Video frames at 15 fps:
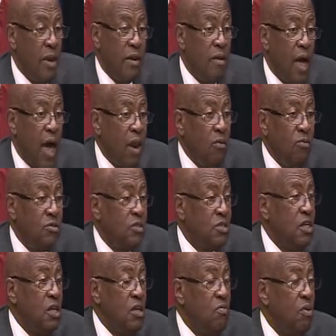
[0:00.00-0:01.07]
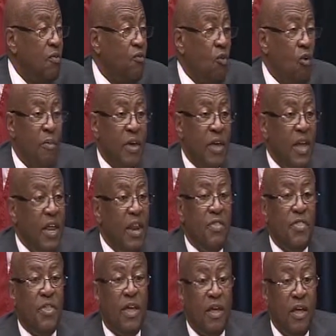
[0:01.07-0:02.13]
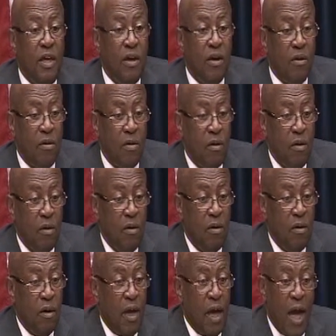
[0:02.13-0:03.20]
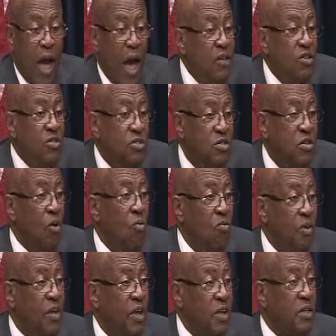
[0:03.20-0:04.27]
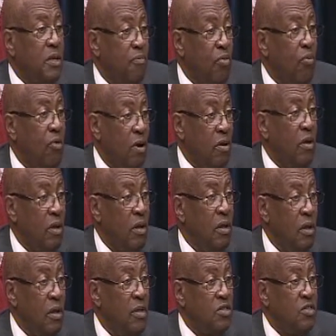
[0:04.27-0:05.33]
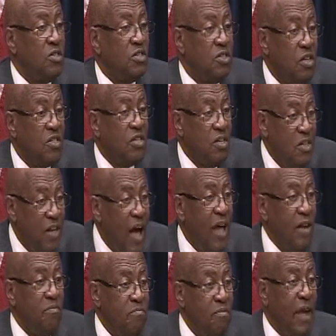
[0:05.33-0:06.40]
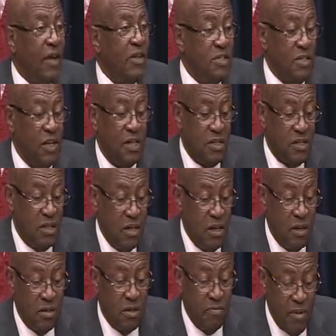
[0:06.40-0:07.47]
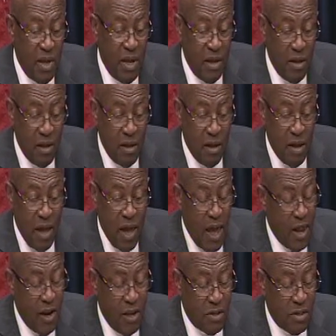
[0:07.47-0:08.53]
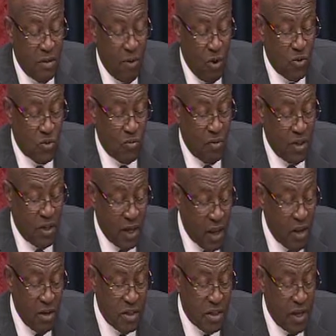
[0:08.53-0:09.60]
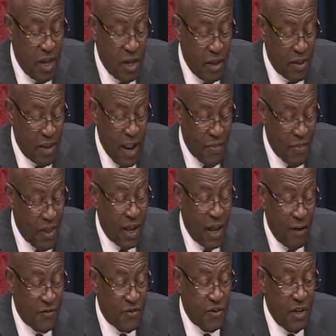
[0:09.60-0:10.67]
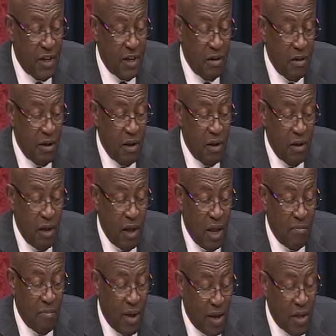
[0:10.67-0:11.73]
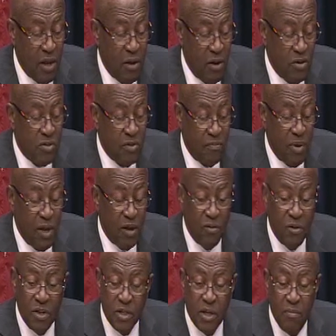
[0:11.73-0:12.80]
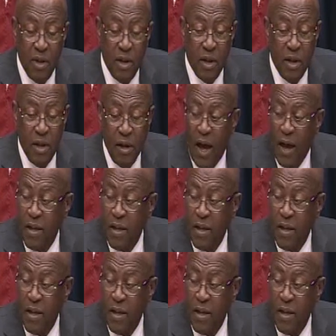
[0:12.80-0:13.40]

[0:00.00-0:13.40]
And I don't see you reforming anything here. I just don't get the point. It just does not make sense to me, and it's the most ridiculous thing that I think I've seen in my years of being on this committee.